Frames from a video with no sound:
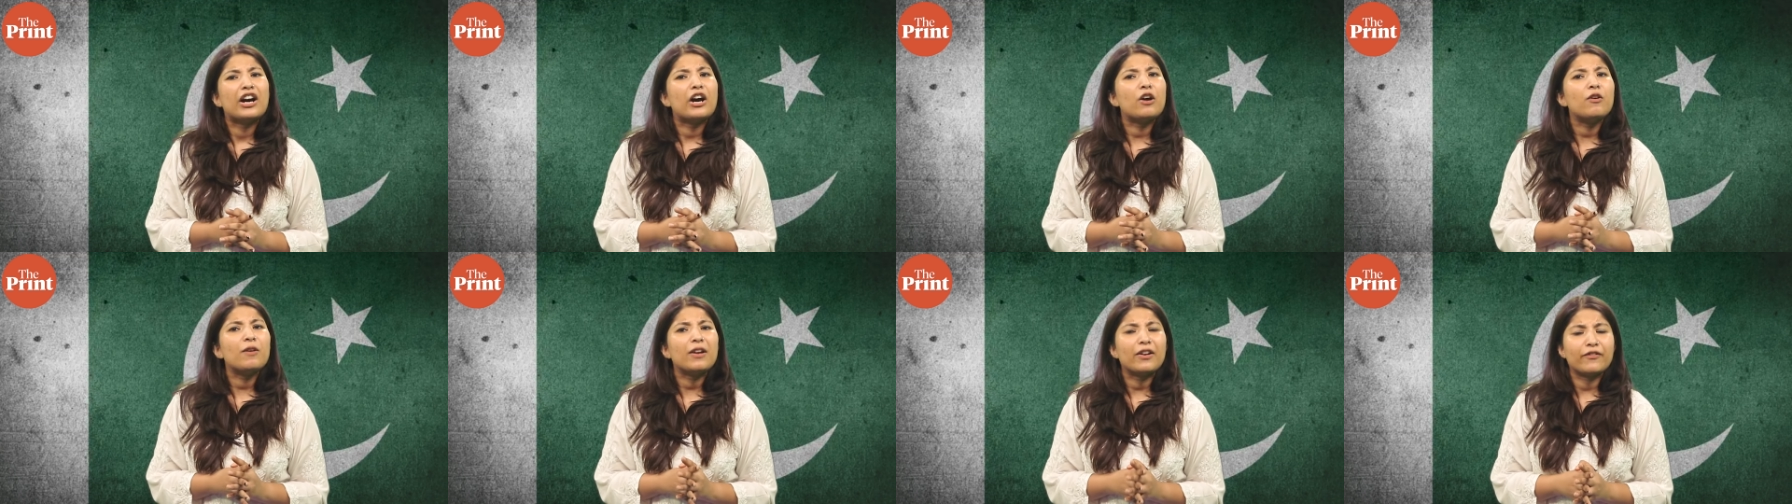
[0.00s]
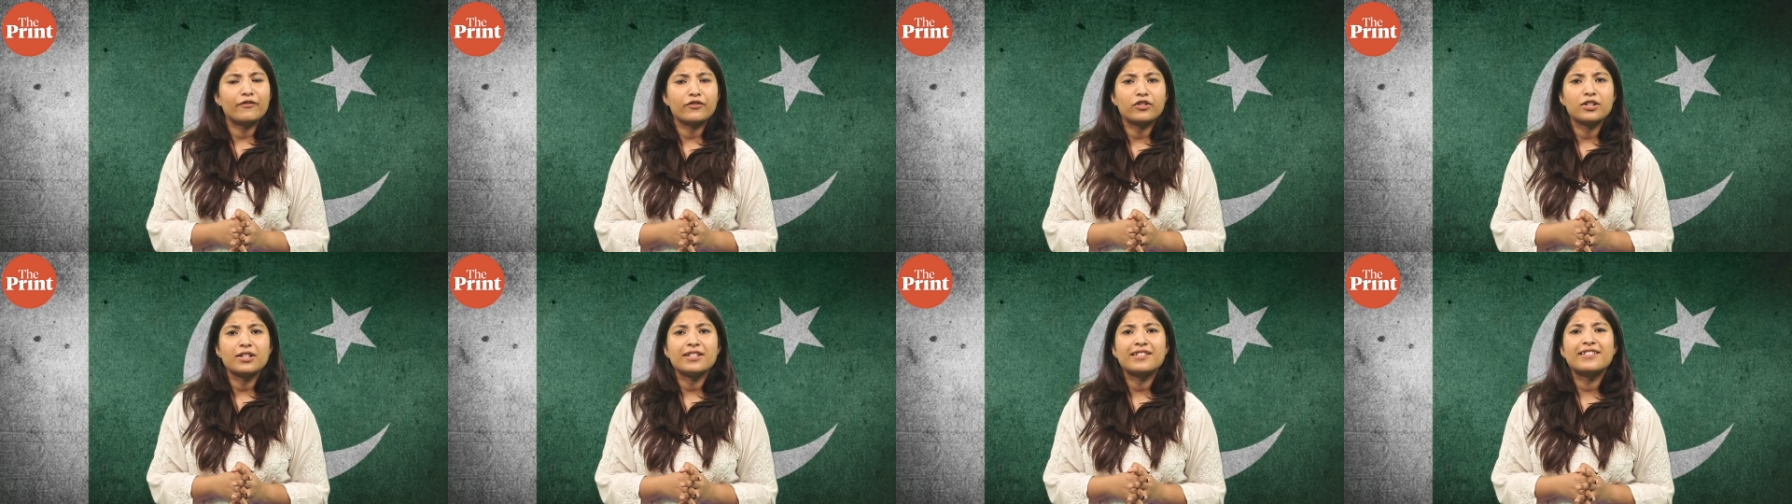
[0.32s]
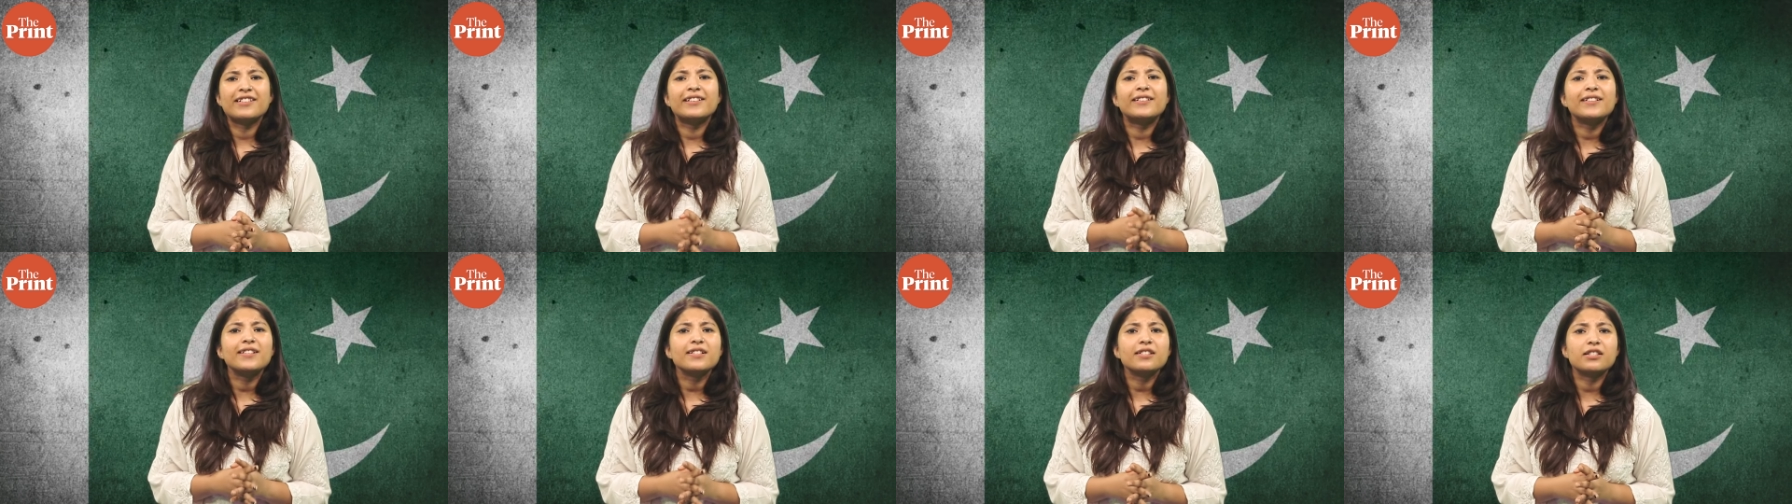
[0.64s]
However,
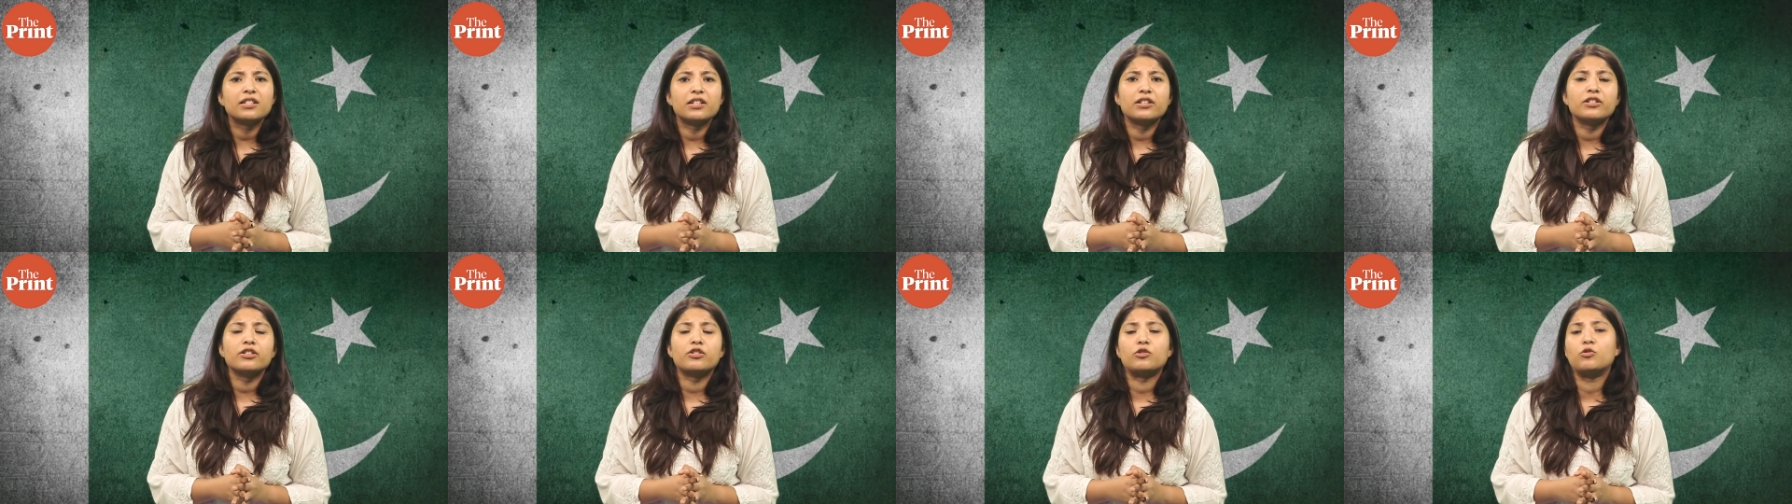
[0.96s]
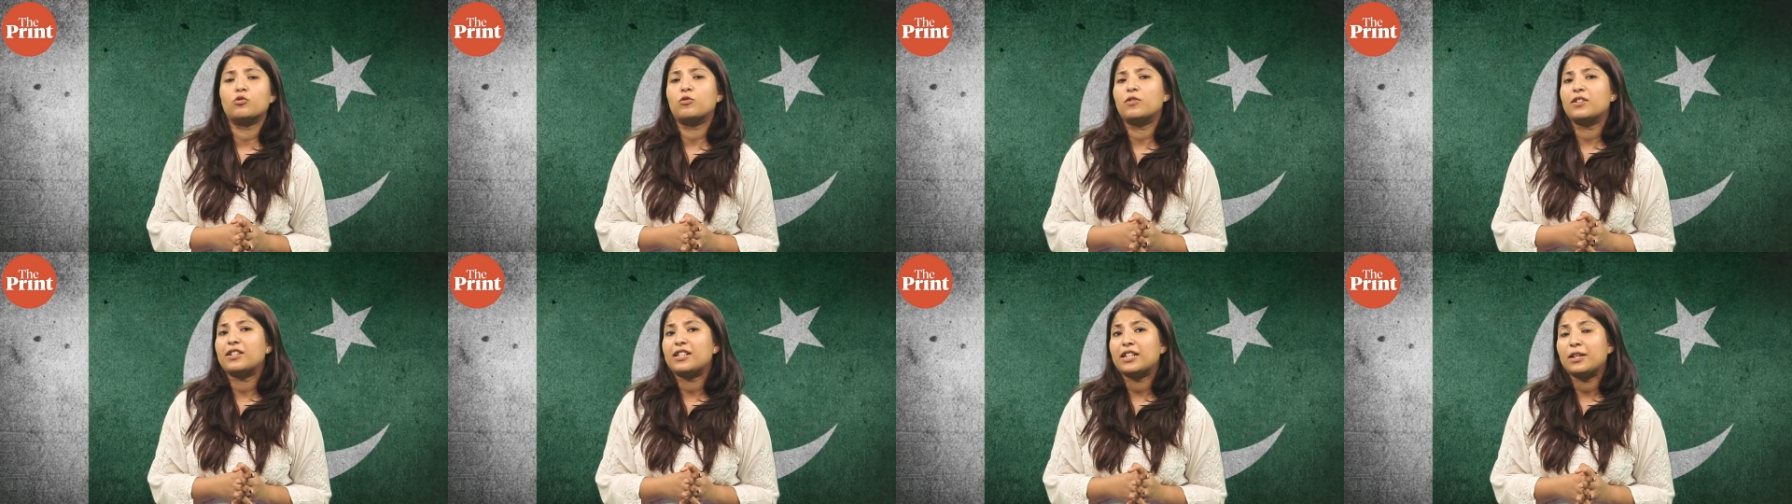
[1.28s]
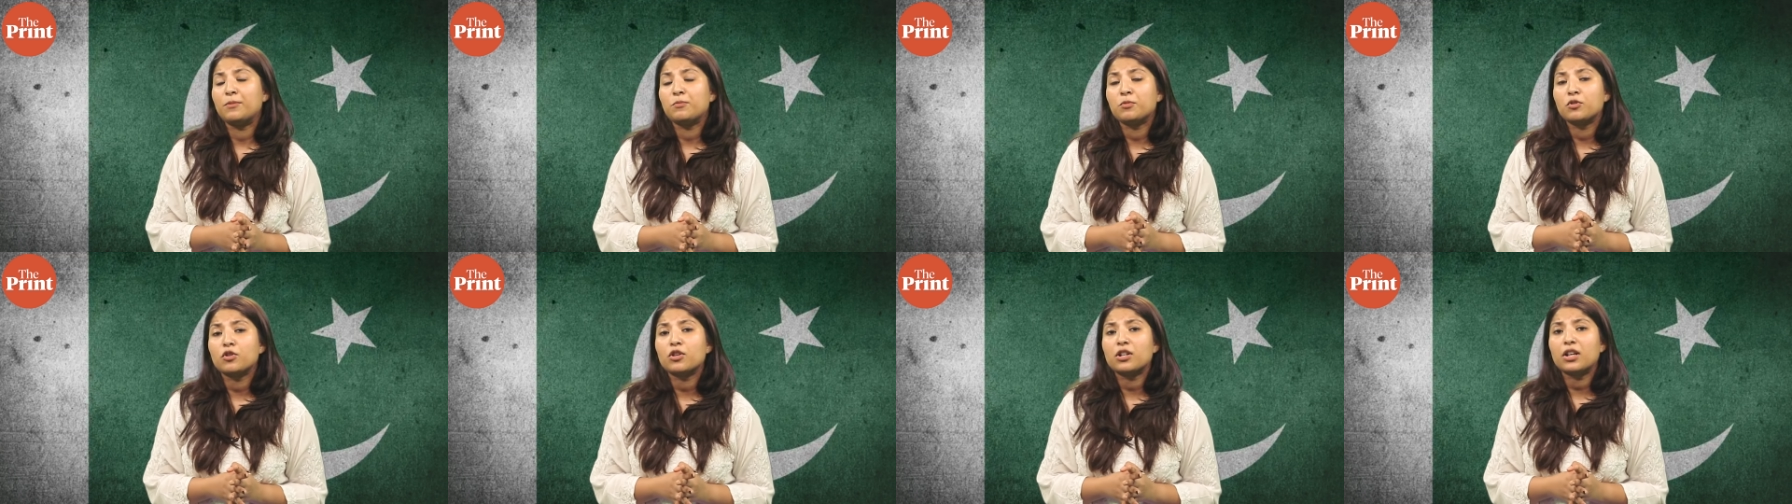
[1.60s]
citizens don't
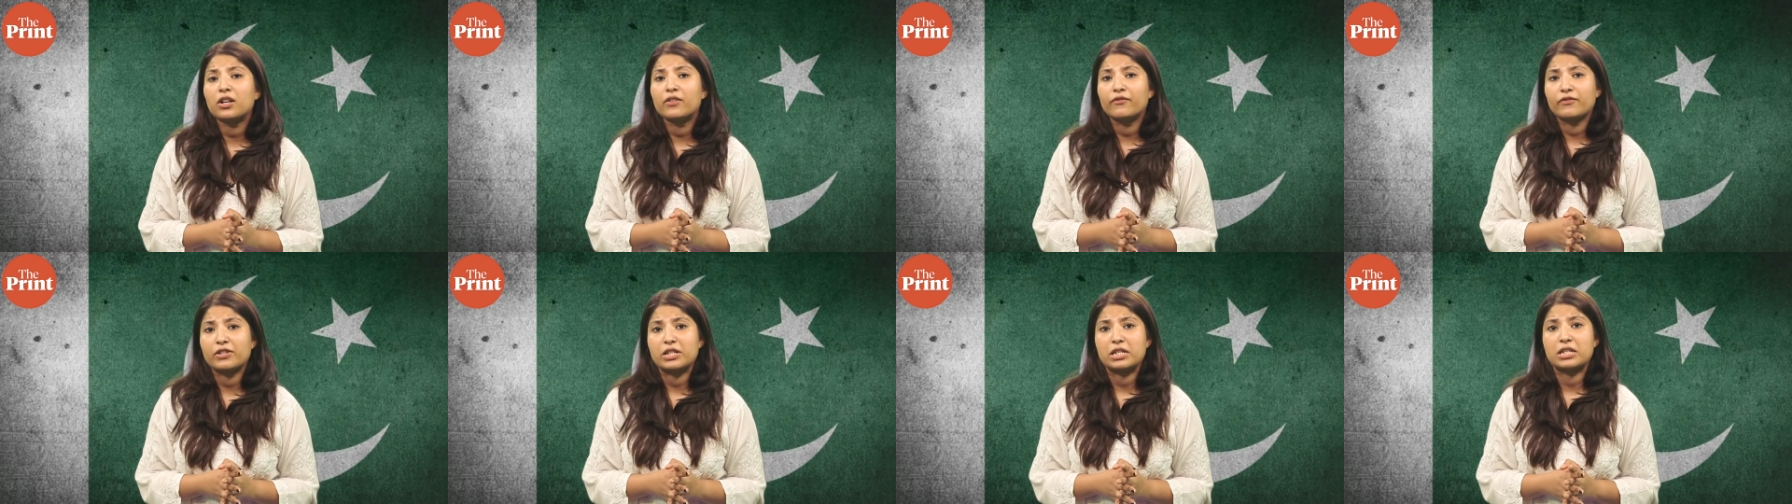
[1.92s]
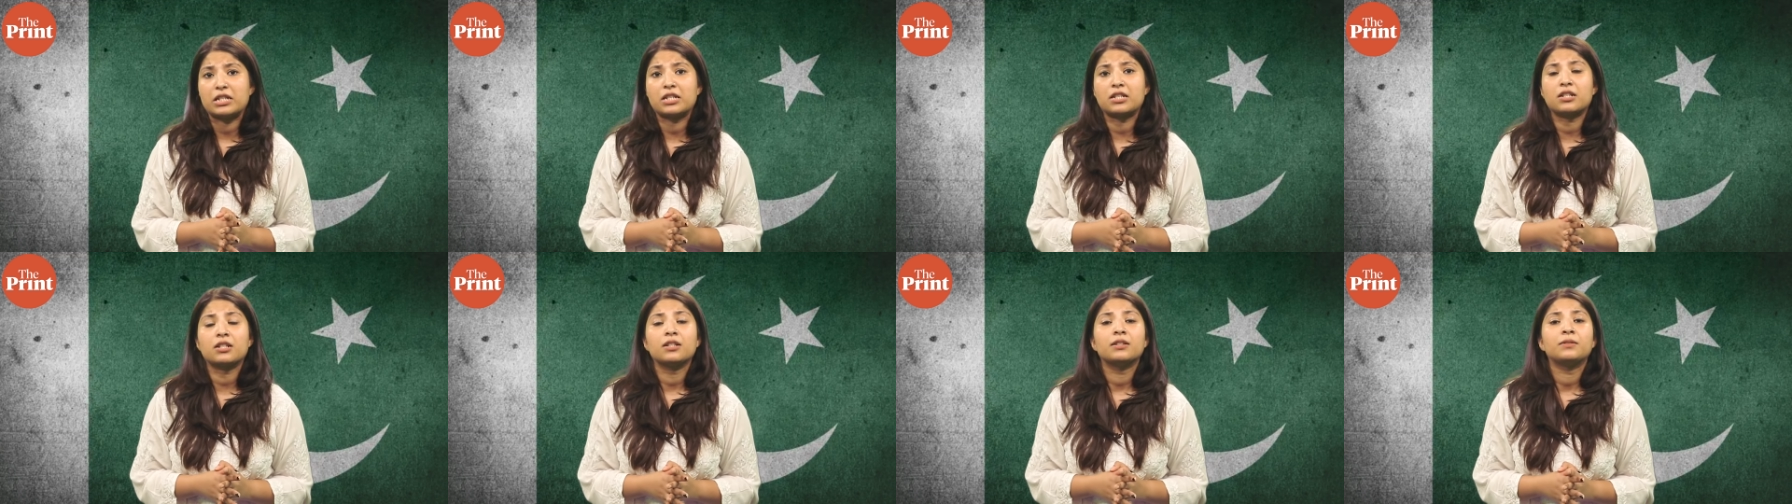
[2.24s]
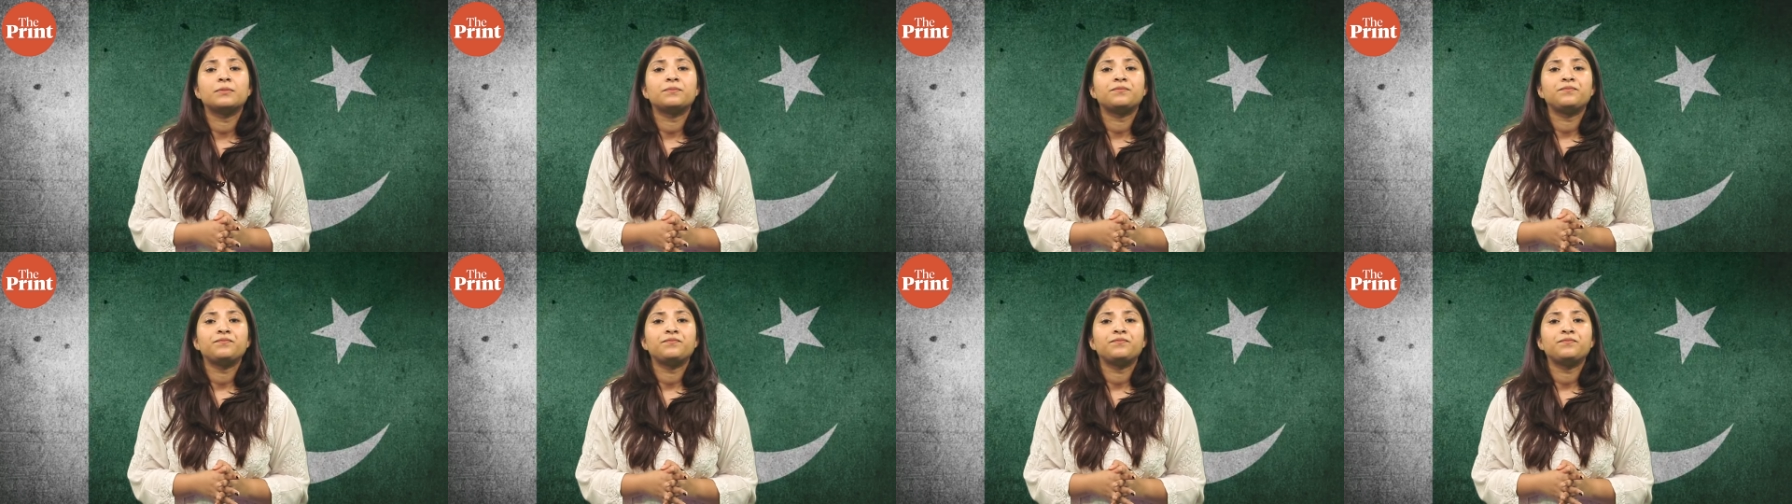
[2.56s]
seem so convinced.